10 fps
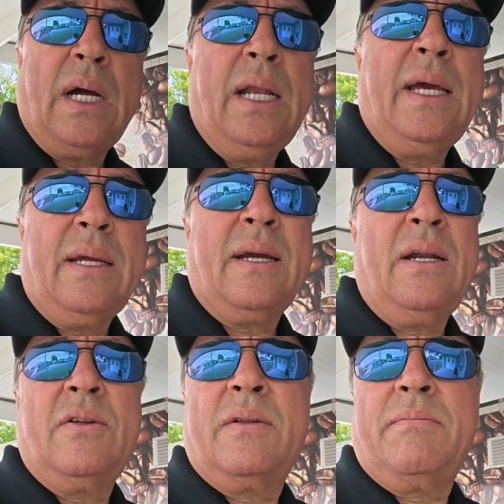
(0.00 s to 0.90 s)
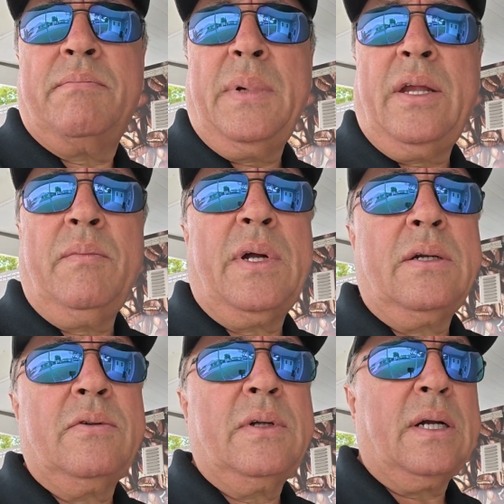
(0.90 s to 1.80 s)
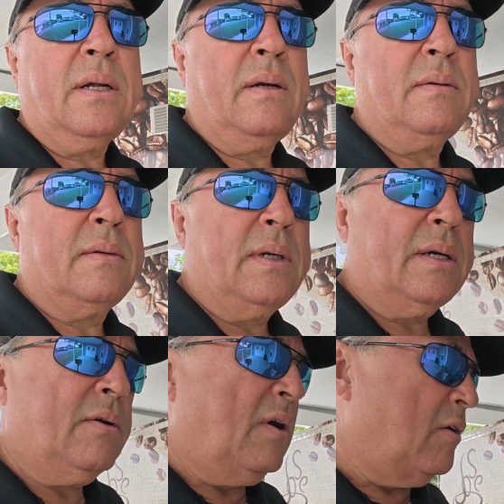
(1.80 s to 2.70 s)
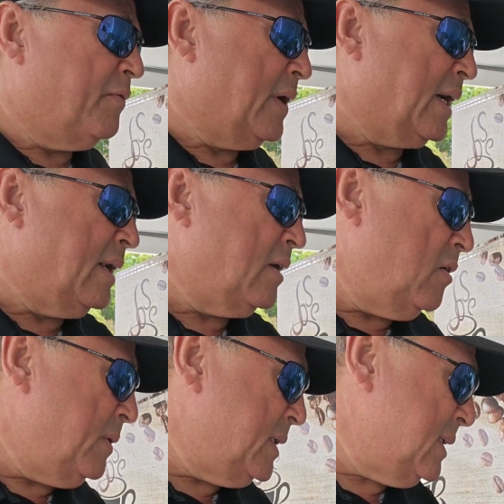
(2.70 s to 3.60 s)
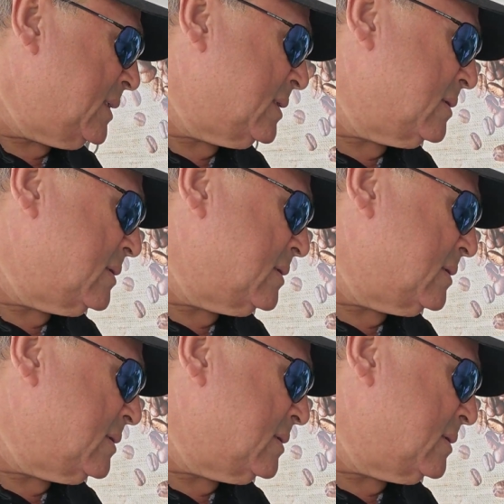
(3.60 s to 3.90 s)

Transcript: I like kind of medium dark to dark. I don't know how far can I go with this,